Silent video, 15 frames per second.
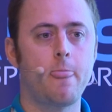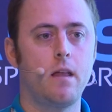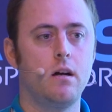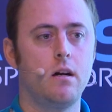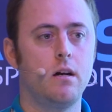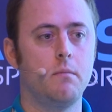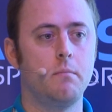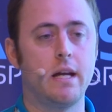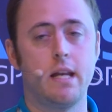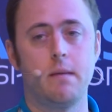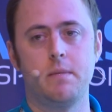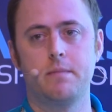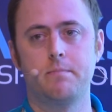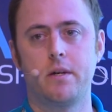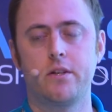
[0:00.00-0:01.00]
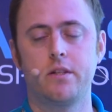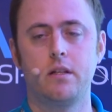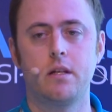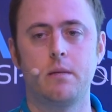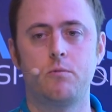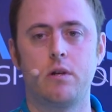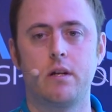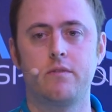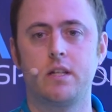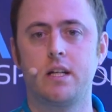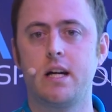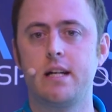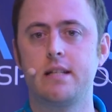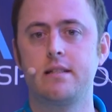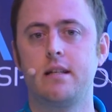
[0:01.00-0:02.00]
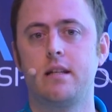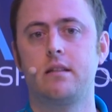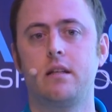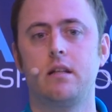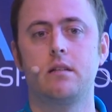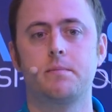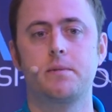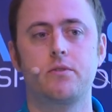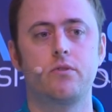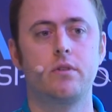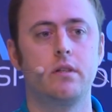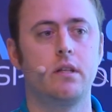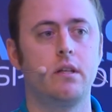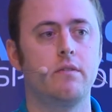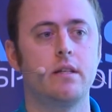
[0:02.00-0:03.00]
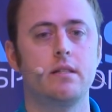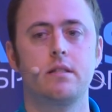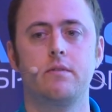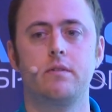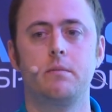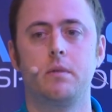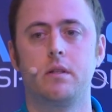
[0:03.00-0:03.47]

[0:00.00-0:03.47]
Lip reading: My name is Martin. I'm one of the guys that helps run the events of the